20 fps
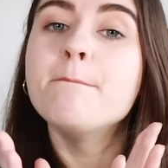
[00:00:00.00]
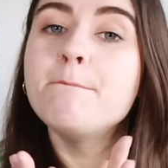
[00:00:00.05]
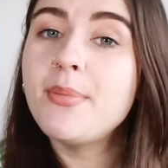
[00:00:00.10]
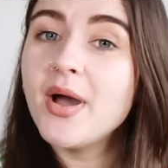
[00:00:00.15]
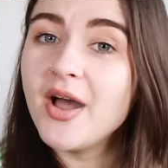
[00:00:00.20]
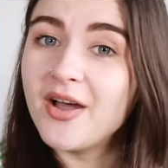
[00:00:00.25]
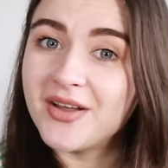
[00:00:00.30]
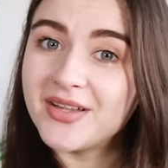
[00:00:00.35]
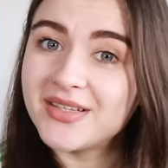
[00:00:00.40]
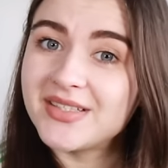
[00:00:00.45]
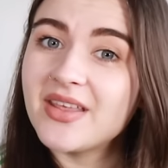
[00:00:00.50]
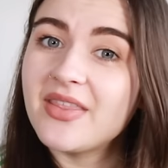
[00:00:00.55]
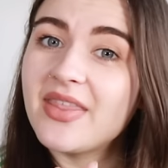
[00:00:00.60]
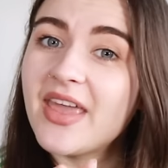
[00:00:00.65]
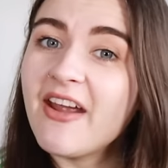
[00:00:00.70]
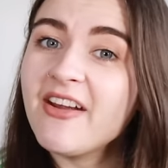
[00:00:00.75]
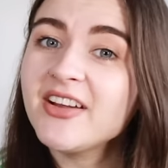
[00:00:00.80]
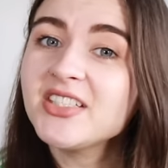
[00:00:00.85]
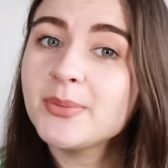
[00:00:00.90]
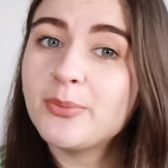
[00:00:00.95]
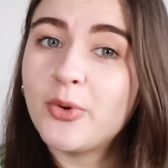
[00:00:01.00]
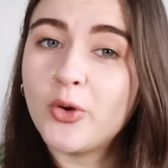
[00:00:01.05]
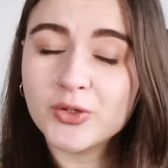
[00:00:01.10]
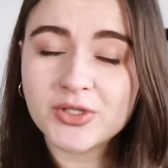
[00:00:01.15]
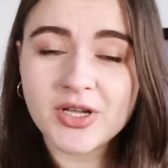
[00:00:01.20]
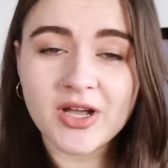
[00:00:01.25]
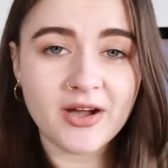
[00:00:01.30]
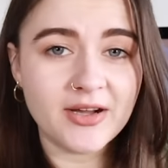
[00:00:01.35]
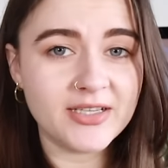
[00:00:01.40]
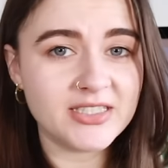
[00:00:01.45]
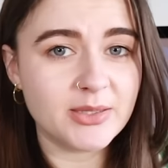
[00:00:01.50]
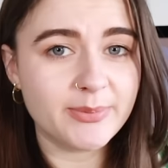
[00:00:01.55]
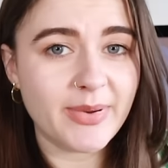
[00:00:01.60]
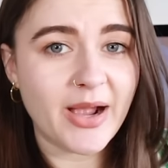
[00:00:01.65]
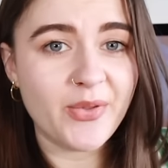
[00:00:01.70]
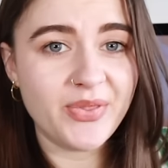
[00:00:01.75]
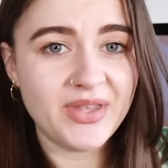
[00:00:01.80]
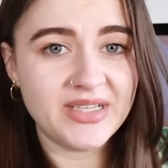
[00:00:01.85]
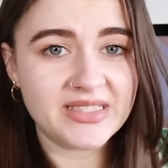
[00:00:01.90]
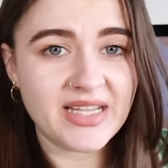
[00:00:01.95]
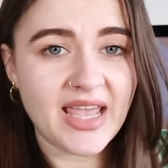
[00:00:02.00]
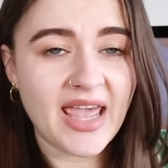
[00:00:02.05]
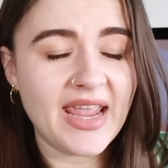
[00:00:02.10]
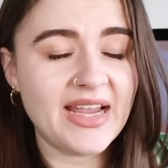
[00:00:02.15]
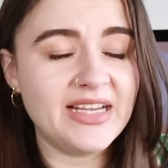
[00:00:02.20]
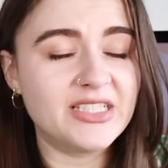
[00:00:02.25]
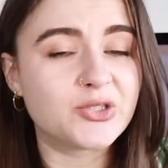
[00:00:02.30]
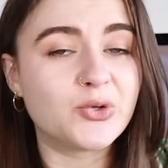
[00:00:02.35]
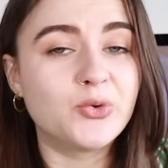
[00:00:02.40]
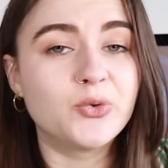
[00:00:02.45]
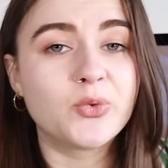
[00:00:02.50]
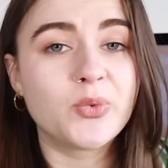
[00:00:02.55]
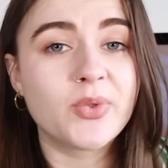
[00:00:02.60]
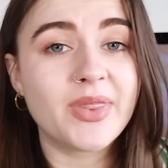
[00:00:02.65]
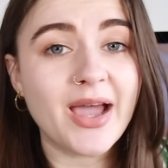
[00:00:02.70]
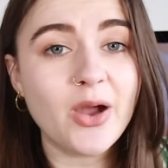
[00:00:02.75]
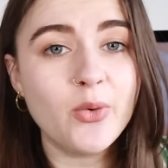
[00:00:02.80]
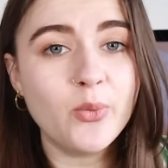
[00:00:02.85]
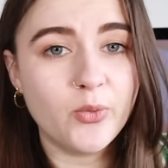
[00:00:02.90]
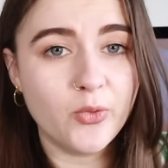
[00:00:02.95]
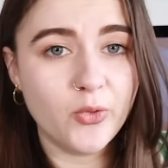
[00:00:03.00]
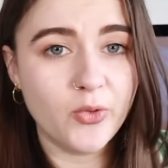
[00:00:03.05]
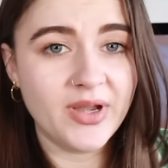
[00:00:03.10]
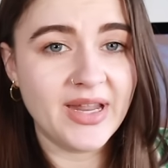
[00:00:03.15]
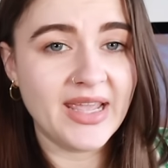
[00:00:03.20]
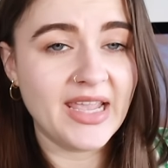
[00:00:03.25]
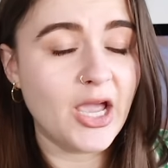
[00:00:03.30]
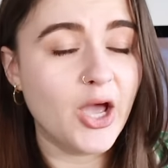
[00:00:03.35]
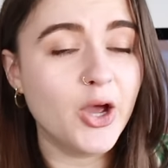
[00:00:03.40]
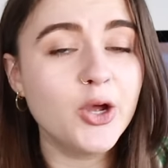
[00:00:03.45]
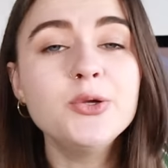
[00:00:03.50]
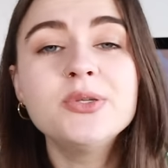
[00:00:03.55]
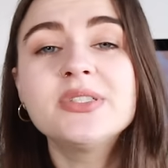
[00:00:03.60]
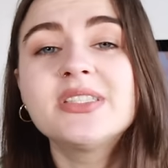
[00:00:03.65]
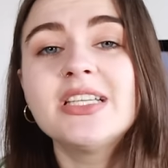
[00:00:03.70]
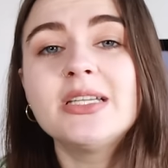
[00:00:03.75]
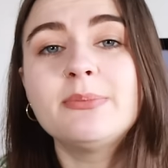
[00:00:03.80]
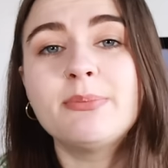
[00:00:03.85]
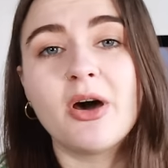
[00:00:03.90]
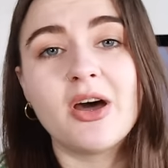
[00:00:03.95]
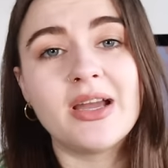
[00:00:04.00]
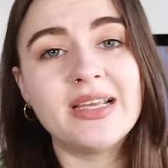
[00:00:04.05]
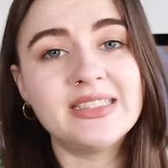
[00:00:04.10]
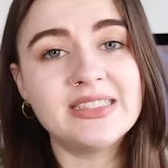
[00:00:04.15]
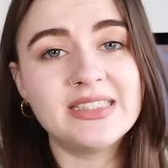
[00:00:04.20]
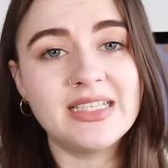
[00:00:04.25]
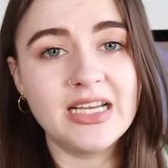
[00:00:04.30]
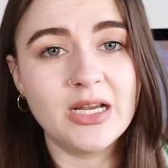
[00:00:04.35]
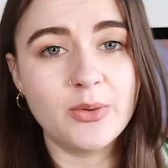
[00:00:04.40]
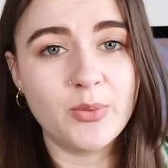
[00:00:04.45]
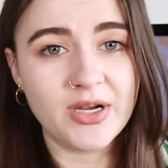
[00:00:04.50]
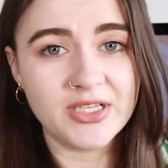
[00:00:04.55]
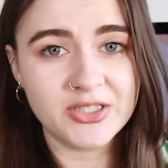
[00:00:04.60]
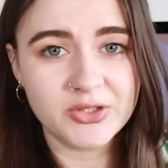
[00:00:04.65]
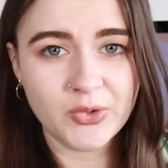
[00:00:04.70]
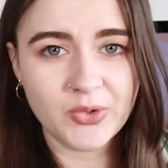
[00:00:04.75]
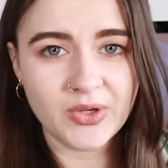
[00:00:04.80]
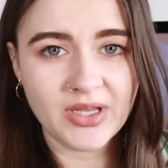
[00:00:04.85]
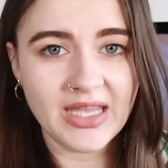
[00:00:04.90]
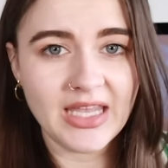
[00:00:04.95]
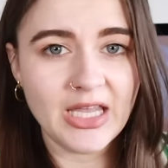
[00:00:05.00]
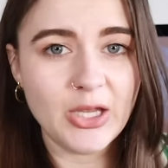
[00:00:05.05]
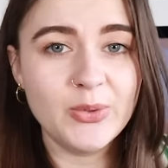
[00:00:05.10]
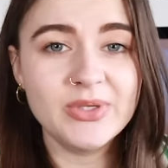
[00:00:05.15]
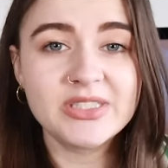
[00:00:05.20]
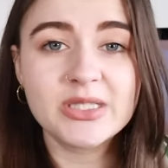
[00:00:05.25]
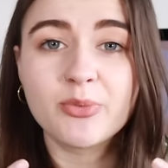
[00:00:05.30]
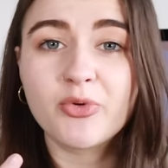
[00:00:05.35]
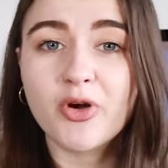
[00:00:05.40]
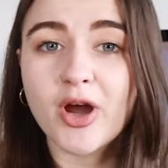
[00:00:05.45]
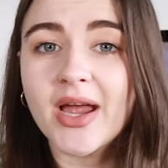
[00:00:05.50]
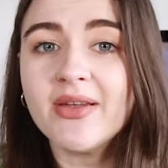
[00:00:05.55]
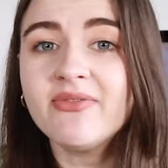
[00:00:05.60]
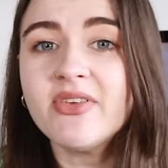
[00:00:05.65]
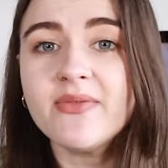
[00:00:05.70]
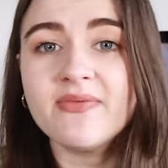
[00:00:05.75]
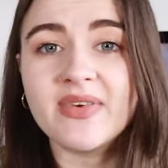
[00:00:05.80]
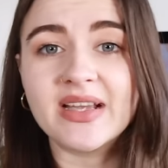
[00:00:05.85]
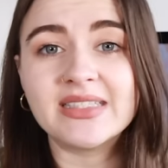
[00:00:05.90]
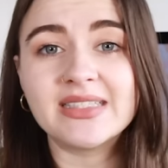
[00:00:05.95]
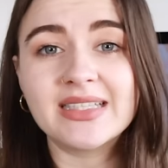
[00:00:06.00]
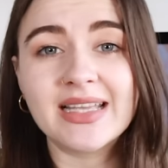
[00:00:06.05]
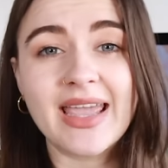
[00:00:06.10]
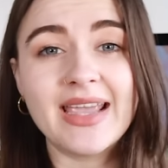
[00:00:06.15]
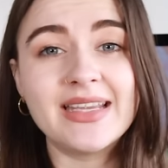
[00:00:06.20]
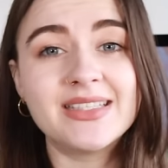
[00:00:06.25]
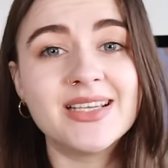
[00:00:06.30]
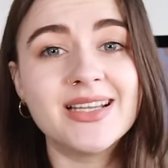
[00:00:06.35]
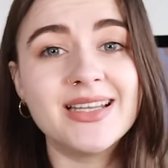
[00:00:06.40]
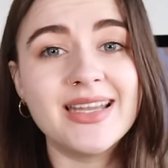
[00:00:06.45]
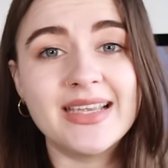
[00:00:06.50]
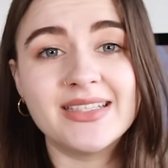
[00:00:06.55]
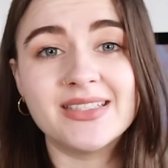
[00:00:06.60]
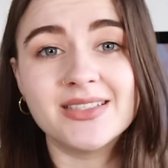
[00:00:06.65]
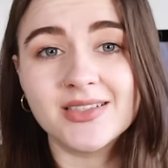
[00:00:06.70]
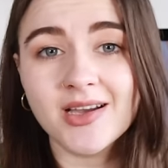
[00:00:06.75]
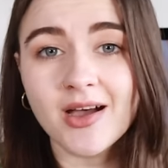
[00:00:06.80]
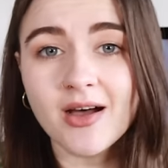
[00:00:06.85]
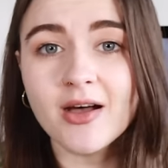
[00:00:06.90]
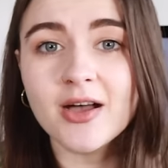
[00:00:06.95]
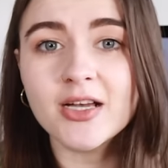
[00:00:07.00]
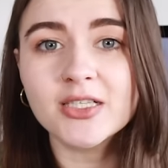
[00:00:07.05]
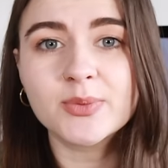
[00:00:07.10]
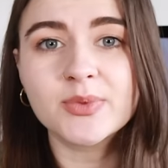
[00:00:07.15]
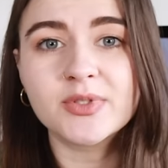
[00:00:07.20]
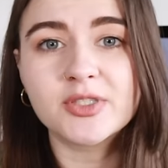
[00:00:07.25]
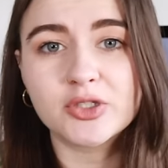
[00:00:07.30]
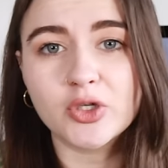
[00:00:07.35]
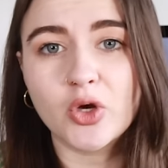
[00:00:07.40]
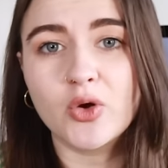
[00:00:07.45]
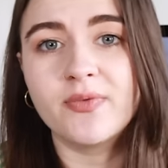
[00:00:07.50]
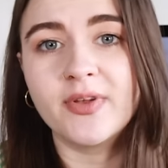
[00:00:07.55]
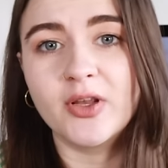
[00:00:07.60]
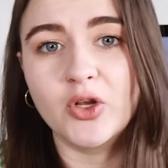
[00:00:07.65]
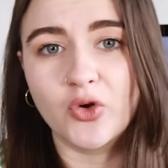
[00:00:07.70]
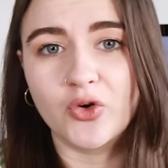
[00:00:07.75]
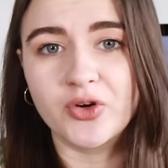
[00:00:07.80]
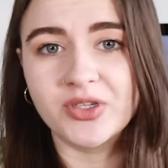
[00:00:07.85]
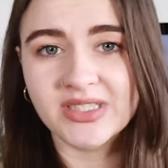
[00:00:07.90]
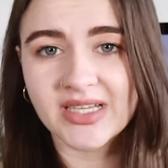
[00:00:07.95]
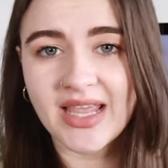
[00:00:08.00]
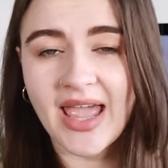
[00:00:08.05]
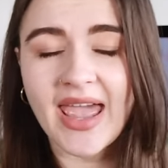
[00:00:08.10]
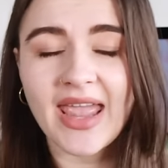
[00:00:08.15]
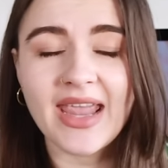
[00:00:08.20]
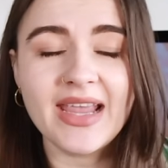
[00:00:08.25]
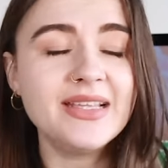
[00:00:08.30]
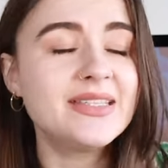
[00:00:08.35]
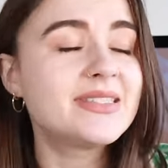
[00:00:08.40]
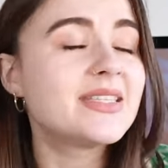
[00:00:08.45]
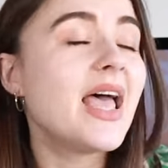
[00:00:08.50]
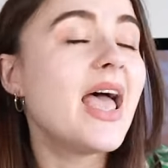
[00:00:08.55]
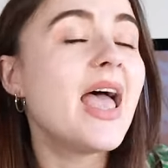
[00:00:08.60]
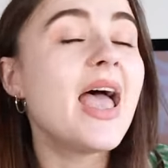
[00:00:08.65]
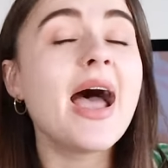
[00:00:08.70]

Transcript: But there is a podcast about this case called Without Warning, hosted by Sheila Wysocki, who is the private investigator later tasked with solving Lauren's case.